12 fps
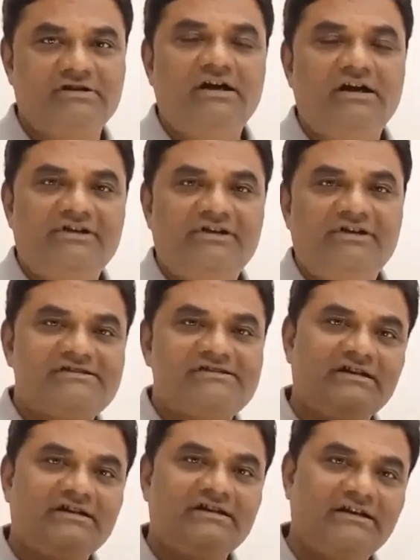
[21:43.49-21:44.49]
When a
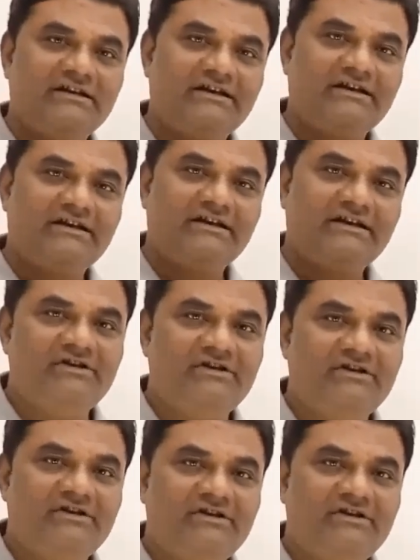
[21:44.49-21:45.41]
single array is given,